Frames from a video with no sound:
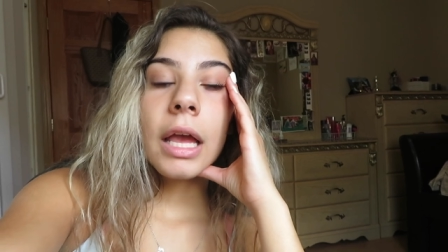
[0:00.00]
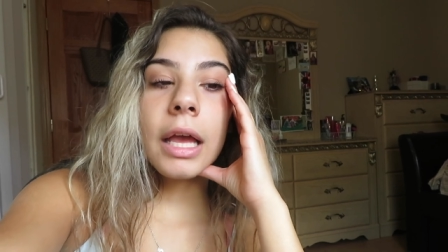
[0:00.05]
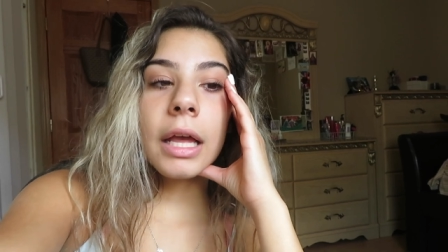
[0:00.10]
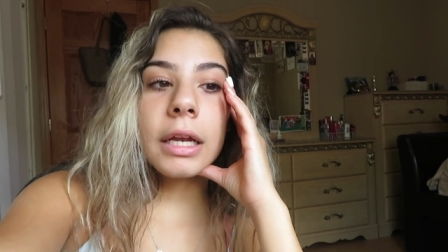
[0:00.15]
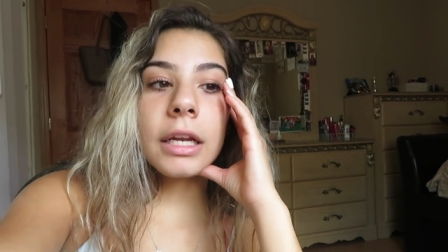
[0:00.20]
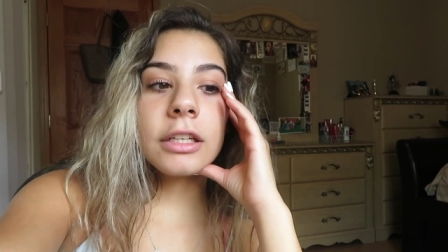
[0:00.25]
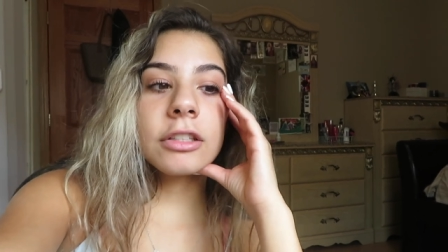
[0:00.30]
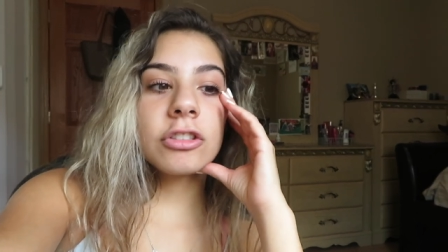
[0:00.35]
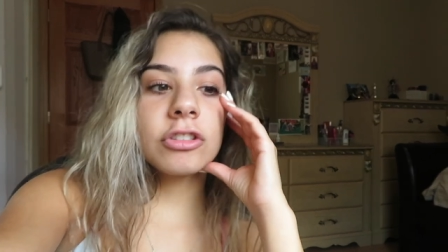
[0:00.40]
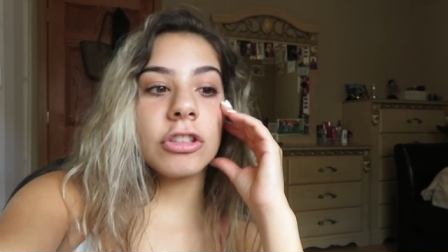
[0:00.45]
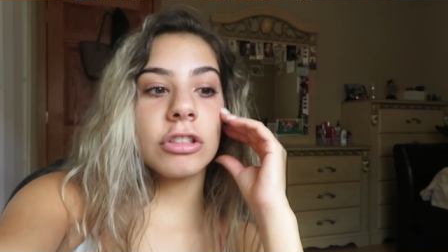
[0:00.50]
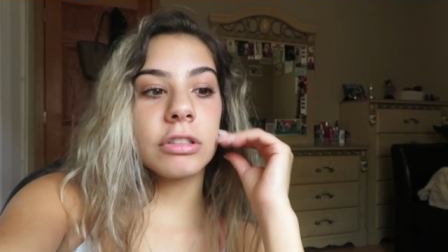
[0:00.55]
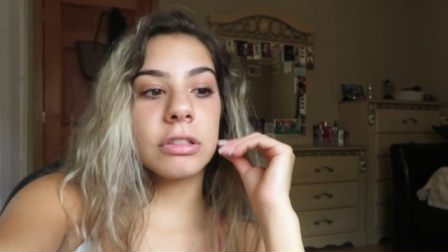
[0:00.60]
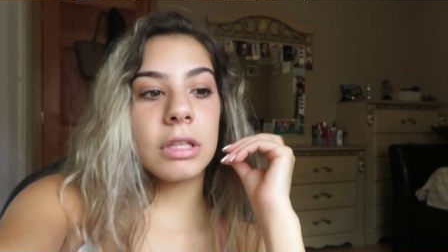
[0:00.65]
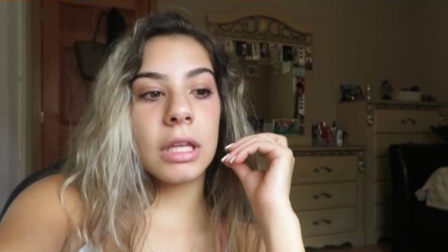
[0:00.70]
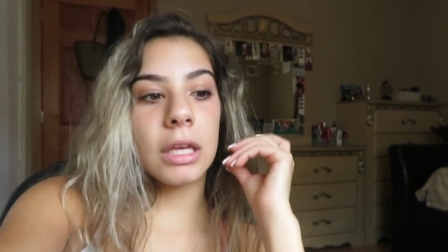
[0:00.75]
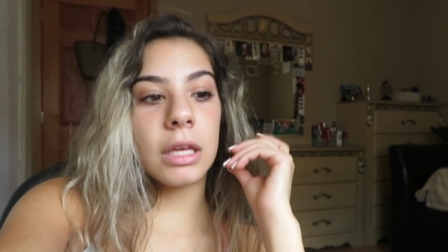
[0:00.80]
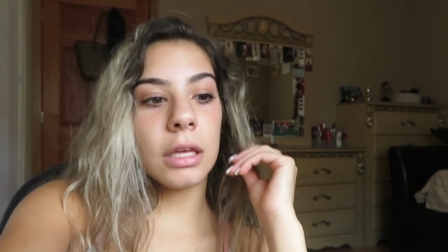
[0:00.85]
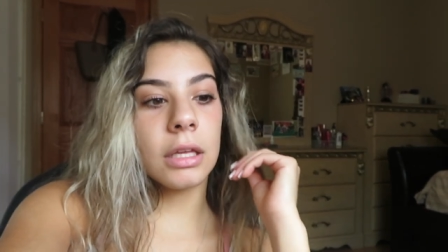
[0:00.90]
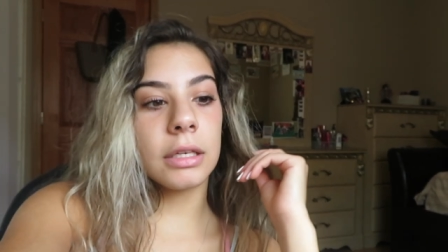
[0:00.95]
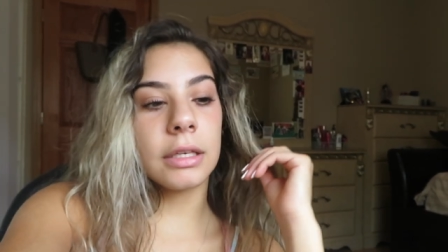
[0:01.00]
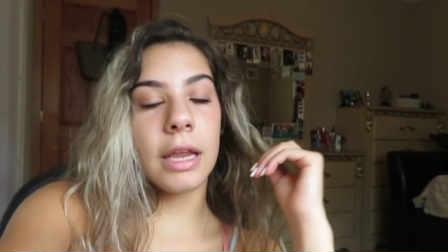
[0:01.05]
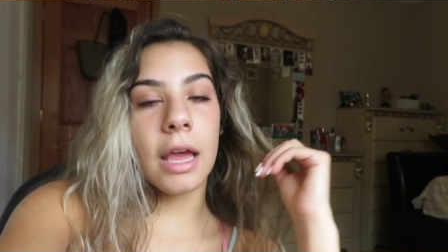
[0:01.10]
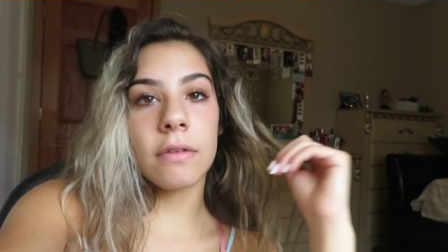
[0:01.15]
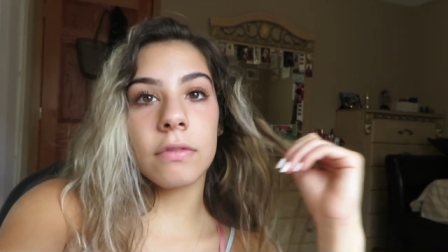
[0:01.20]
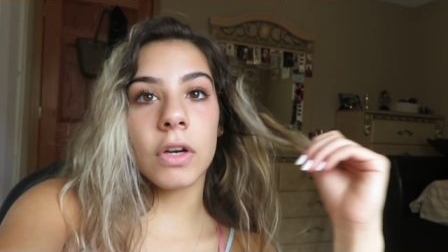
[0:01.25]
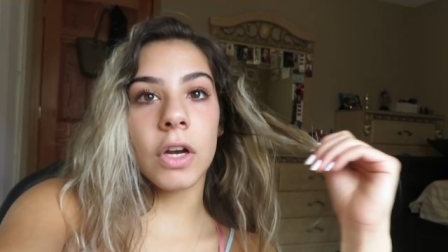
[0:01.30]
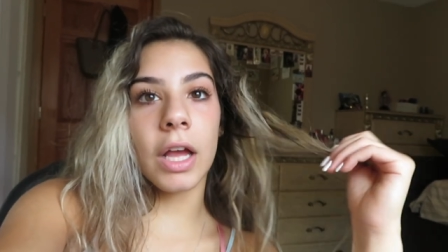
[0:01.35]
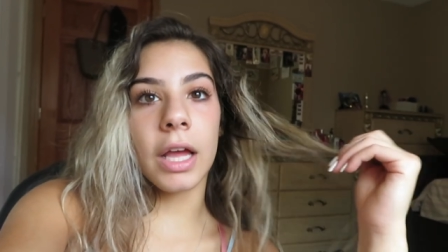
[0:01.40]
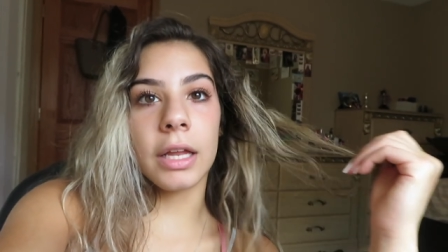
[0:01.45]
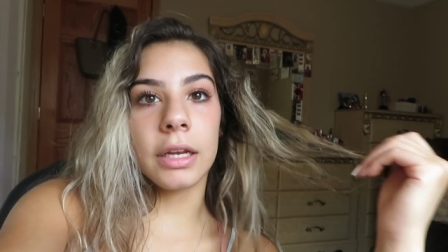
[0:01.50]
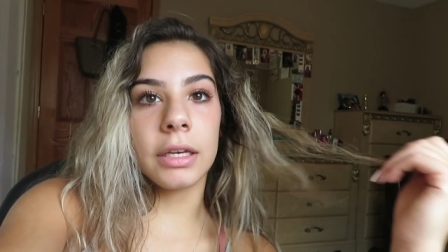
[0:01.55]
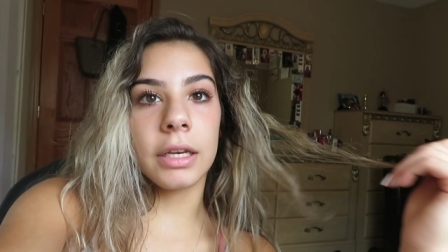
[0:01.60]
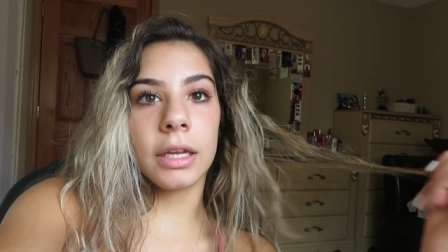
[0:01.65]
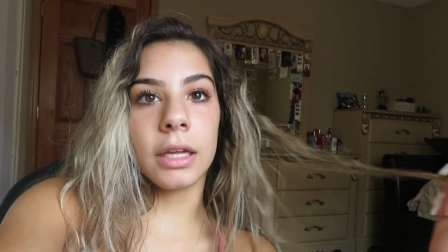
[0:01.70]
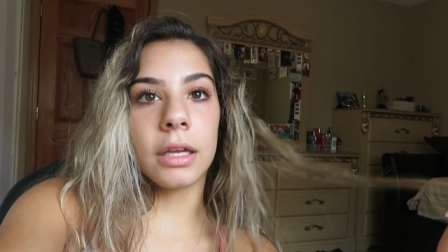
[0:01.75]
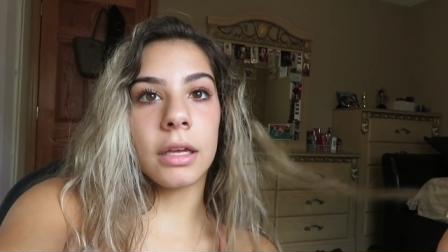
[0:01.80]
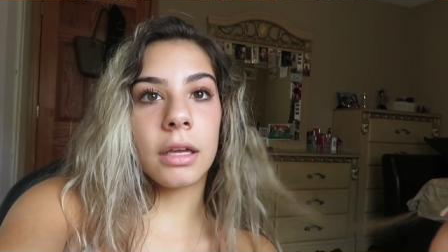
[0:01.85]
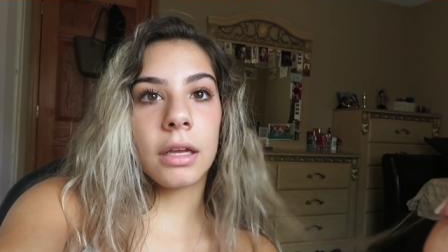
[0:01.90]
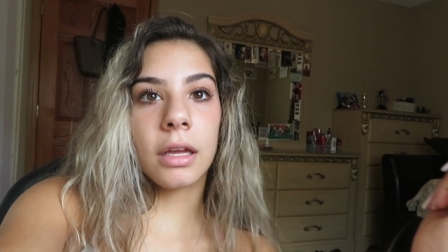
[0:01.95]
and it's just like never
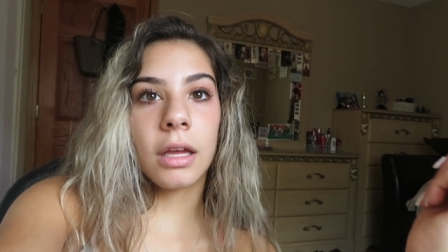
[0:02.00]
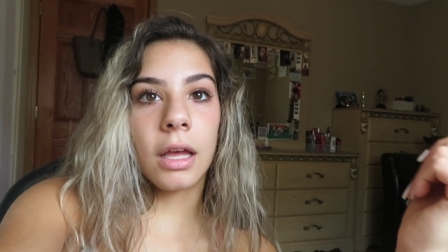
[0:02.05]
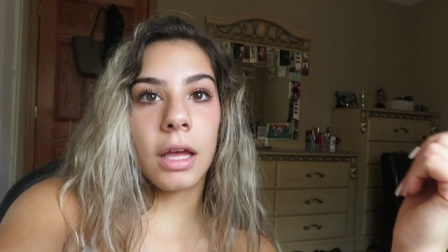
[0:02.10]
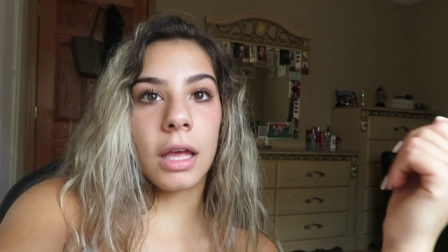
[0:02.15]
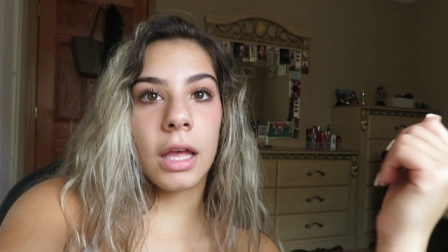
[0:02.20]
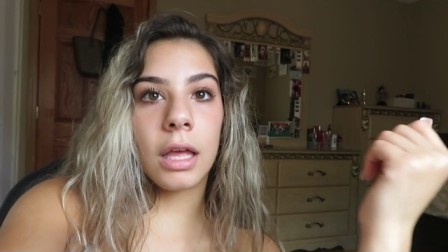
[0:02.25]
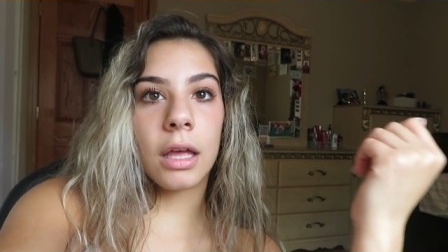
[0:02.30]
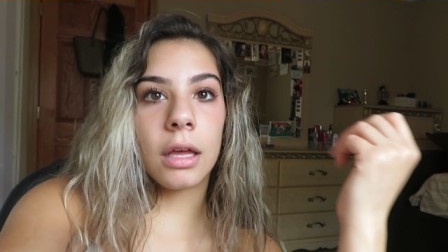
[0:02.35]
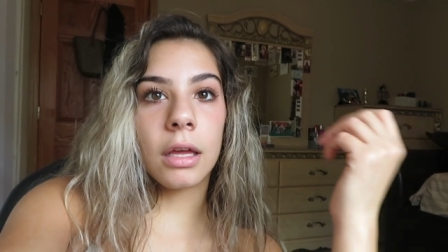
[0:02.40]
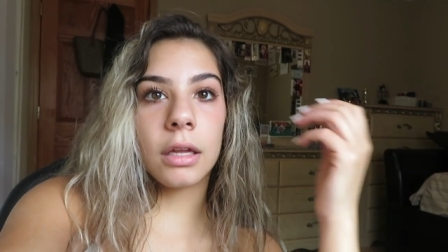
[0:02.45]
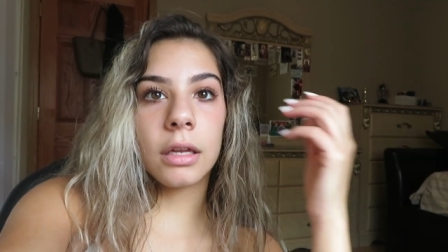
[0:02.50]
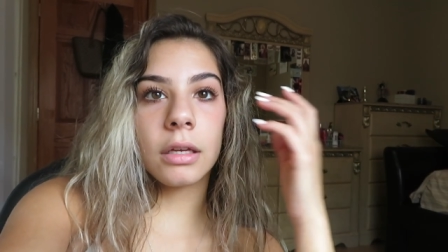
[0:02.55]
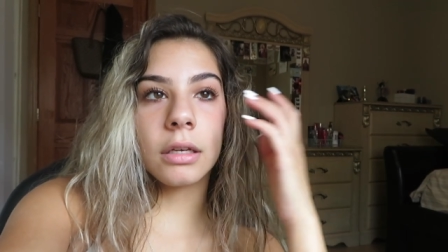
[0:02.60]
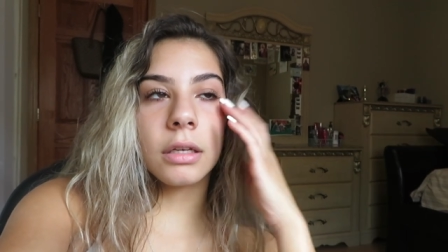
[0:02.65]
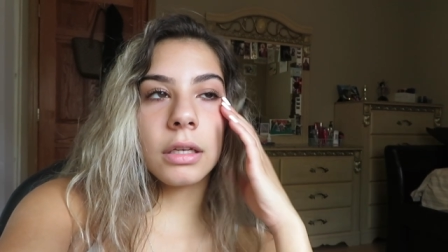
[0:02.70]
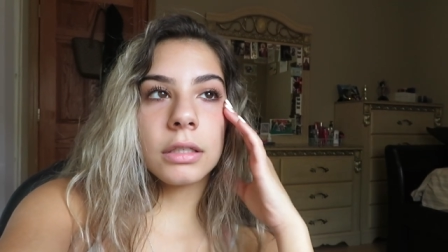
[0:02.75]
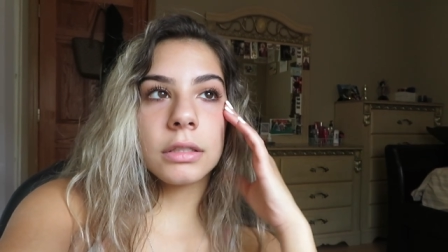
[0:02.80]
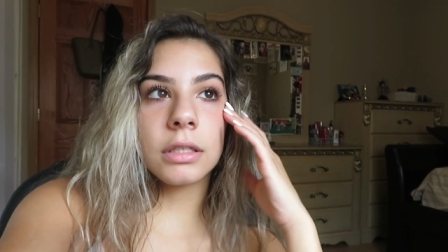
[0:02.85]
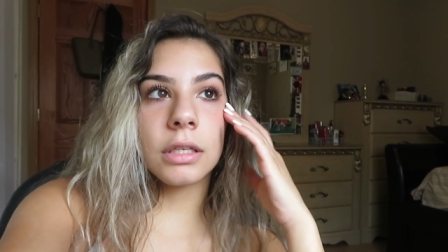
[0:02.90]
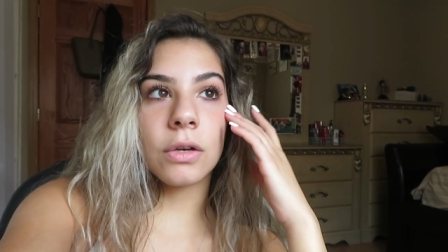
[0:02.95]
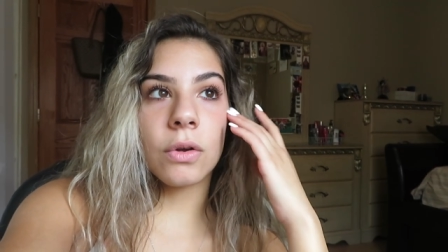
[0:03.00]
ending and it's